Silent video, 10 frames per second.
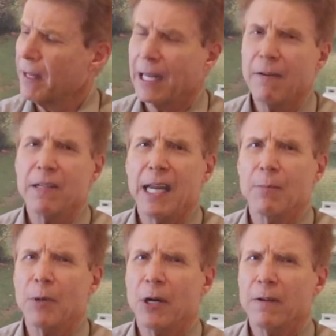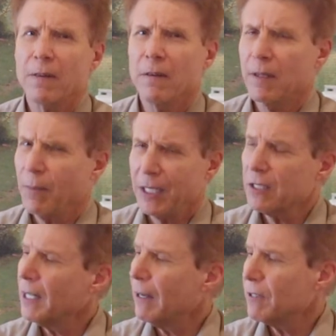the left-hand part, the bass
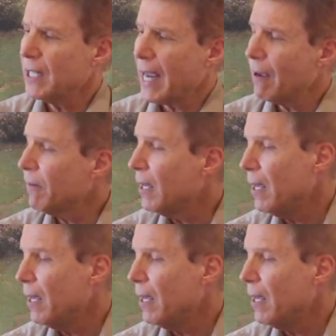clef staff,